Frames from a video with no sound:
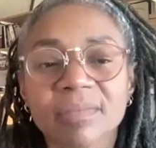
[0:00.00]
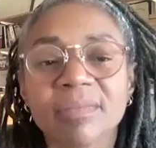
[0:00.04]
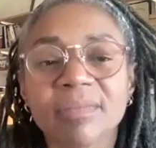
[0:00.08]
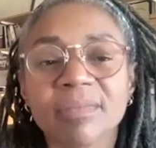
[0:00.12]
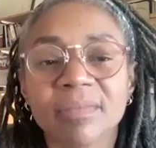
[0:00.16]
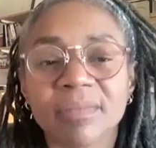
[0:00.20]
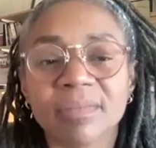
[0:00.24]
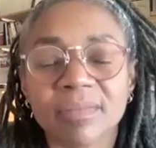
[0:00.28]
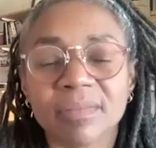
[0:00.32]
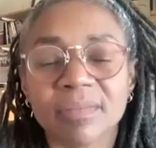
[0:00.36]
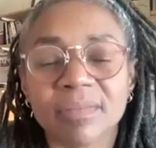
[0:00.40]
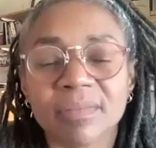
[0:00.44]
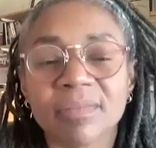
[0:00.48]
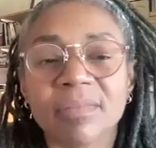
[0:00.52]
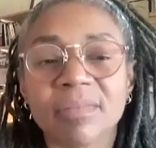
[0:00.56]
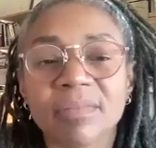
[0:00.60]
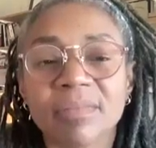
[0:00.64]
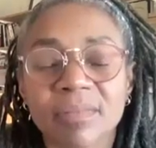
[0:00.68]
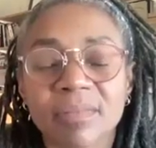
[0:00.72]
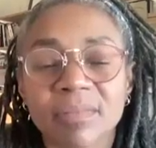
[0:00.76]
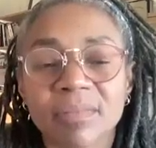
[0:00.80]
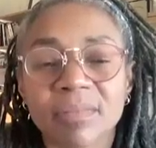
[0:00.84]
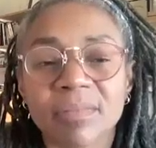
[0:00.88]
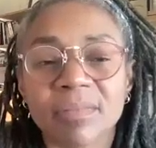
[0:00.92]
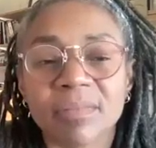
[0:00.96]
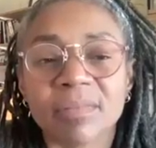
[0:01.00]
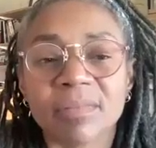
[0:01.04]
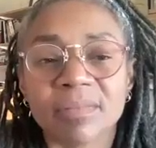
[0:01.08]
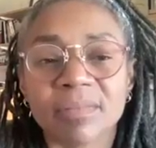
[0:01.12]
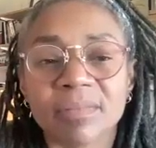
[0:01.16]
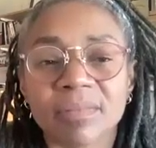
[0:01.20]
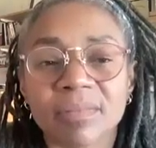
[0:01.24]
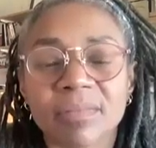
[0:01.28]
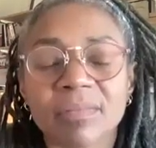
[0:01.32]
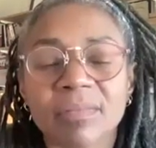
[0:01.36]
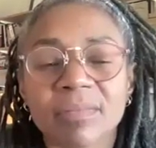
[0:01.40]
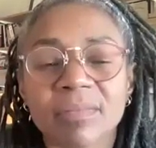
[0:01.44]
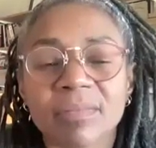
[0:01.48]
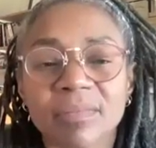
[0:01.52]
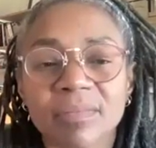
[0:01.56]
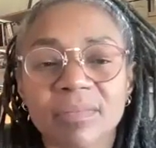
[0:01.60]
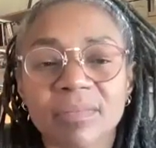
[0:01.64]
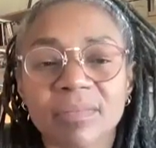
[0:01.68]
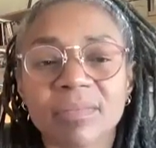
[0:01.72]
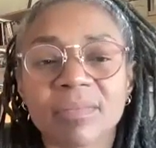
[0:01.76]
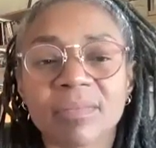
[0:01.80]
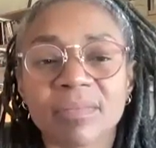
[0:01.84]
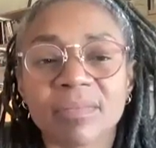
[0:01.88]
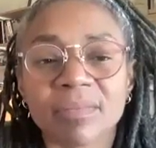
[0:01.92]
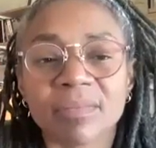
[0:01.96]

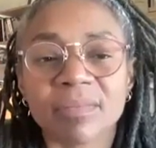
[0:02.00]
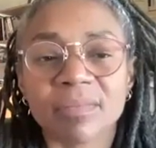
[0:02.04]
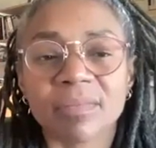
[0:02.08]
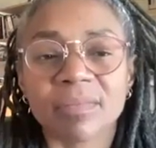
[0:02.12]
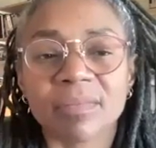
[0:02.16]
[no speech]